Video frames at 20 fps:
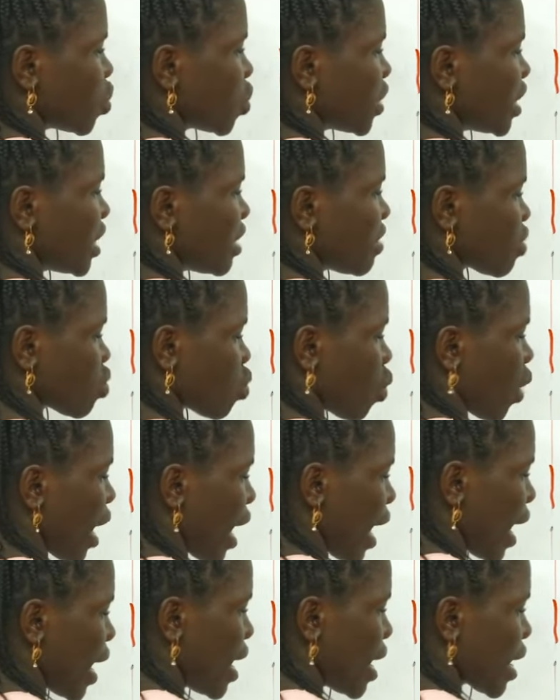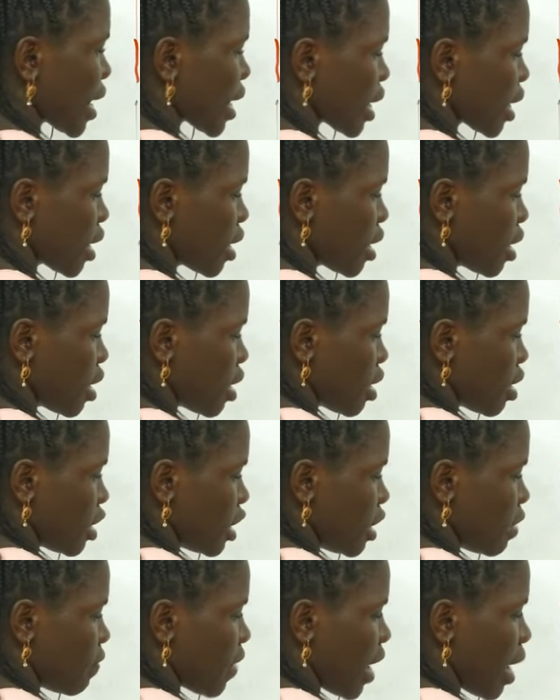2t squared,
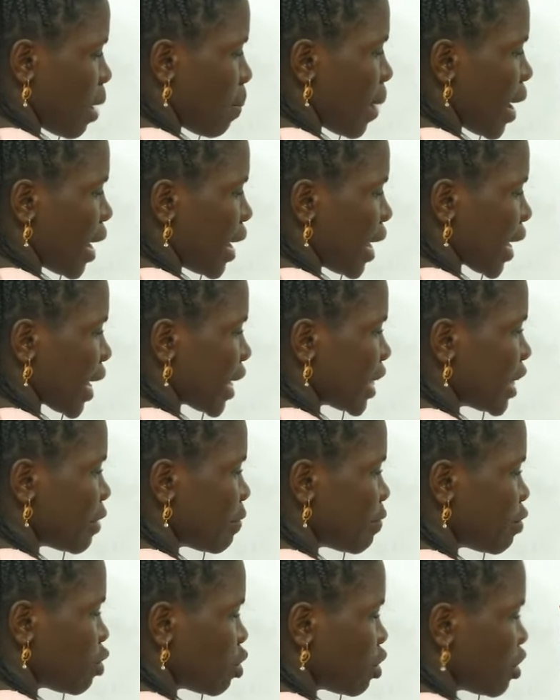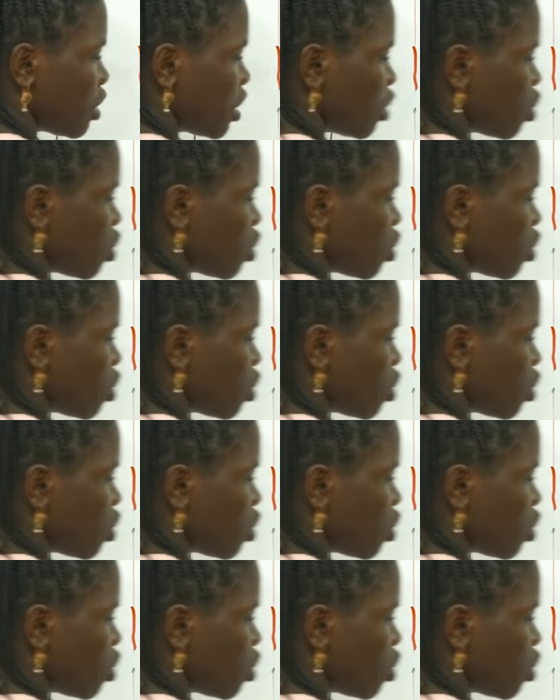divide by negative 2t,